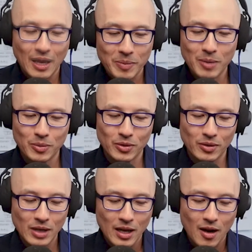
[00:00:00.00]
a lot of
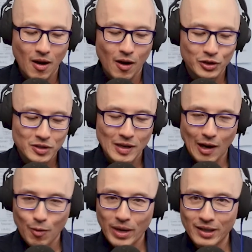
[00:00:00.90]
people are
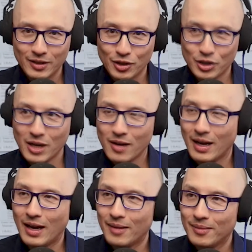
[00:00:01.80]
just not ready to
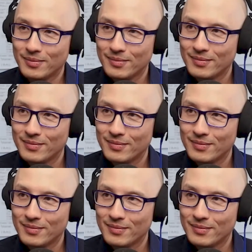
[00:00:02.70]
share that.